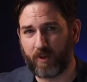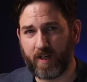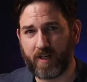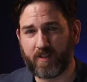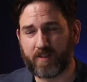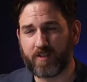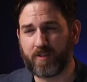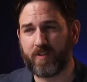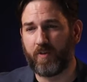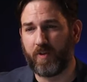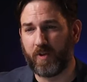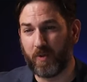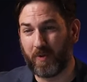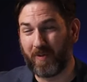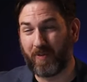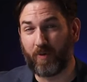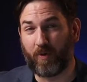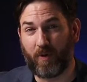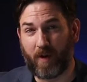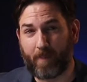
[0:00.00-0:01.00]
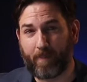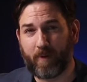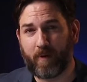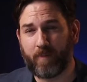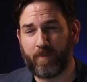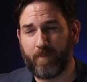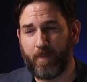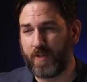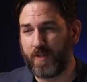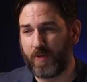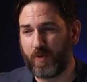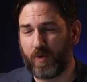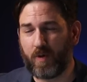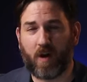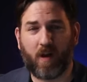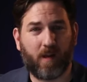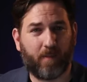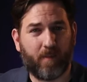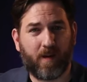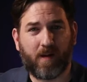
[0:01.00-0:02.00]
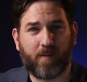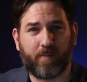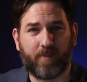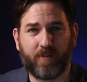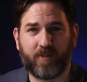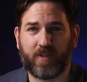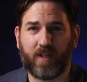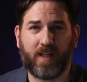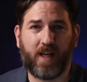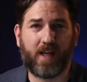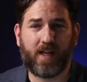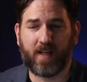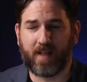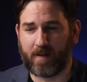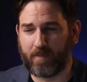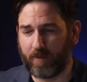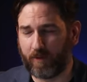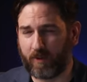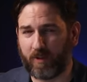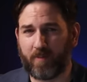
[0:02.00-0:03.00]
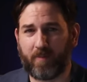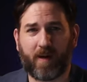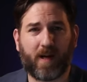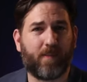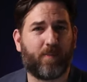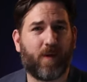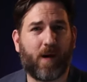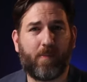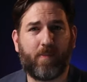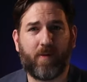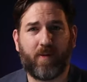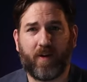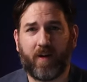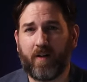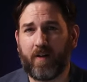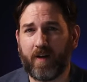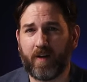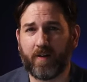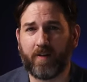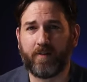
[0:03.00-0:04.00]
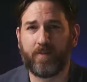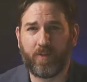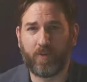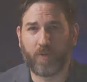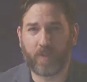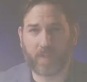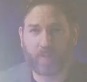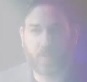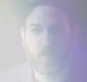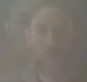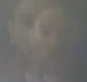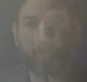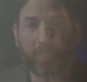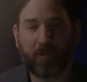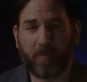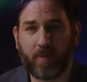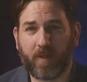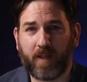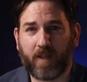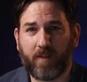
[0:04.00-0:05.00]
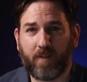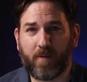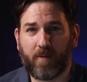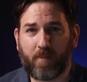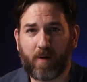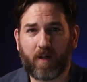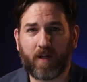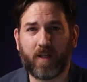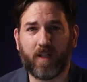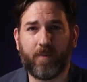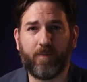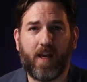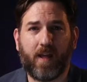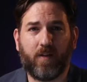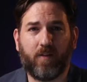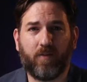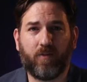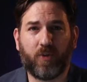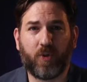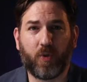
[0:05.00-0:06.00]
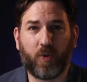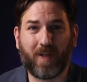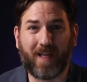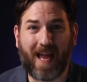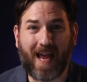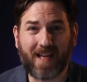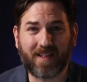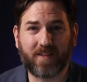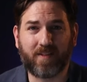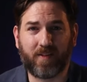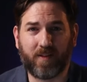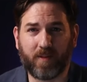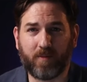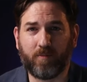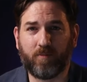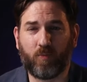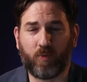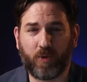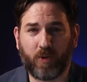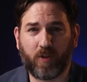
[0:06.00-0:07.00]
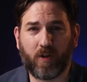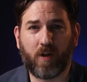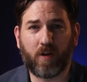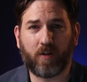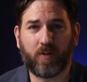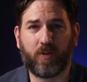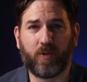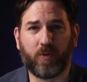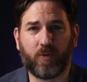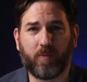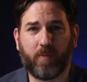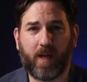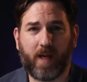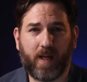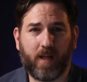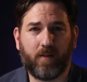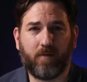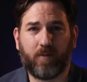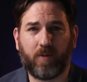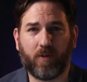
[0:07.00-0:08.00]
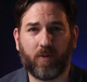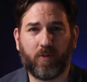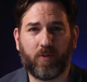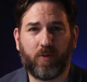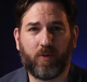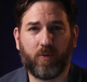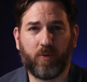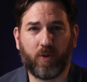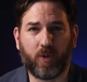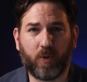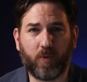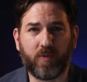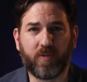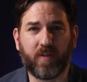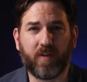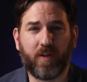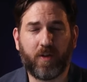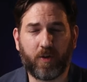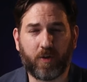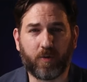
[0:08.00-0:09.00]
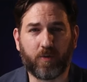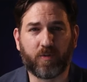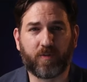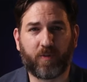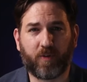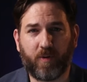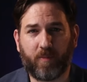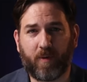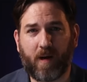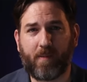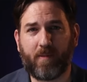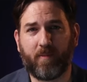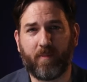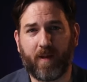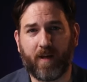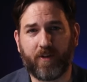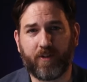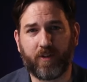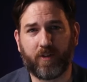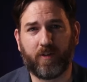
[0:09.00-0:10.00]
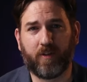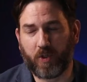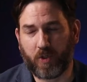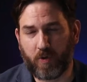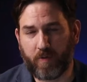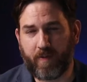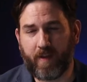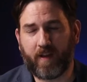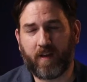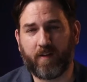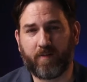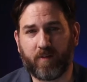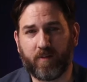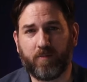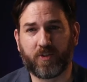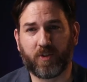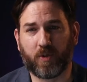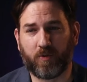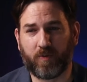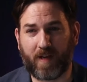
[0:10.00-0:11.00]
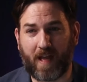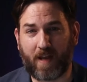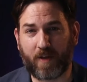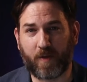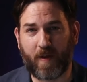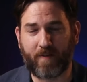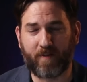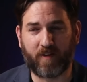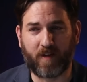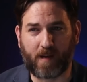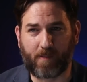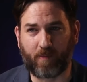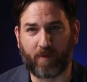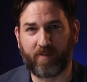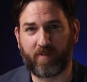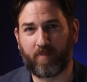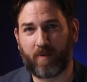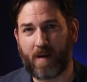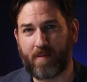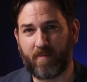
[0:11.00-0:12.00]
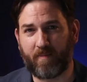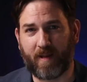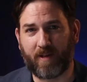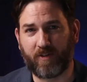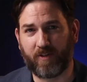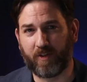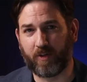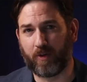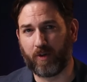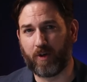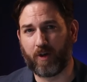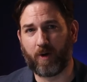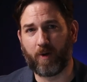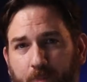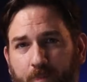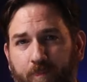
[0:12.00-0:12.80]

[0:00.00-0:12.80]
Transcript: trace so that you get their number and you call them up and say, hey, I'm looking to buy a property in the area. And you get to know somebody in the market. And you can ask them when you're talking to them, hey, you know, who is it that you use for your property manager? What do you think of? And so now you have a number of property managers you can call.